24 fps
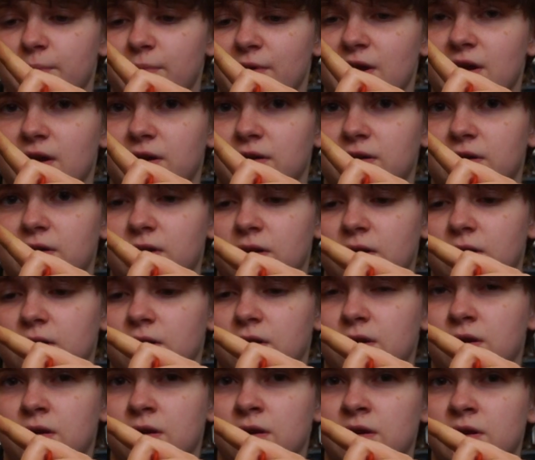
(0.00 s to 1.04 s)
big.
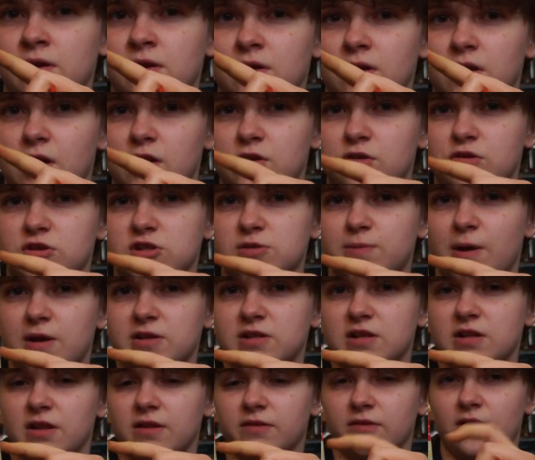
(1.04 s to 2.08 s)
You're
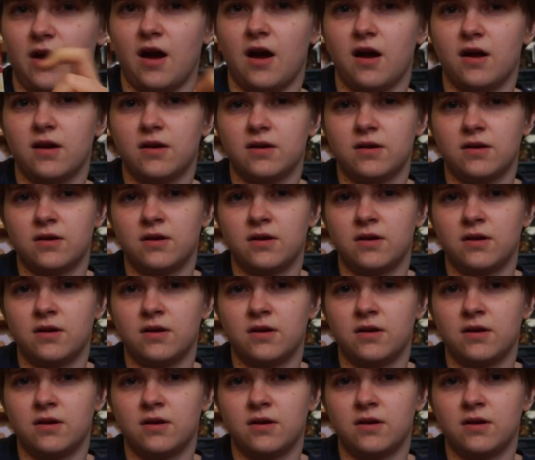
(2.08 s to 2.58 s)
expecting like that.